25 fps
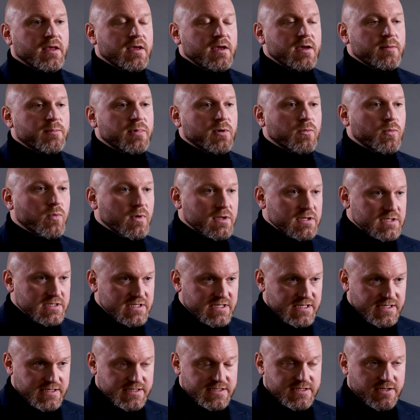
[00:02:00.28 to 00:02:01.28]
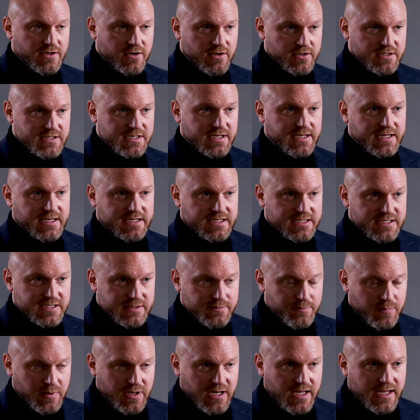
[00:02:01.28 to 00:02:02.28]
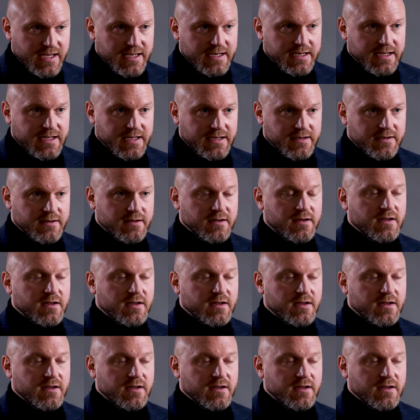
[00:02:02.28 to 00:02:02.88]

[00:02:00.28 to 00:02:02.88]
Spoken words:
But once he started explaining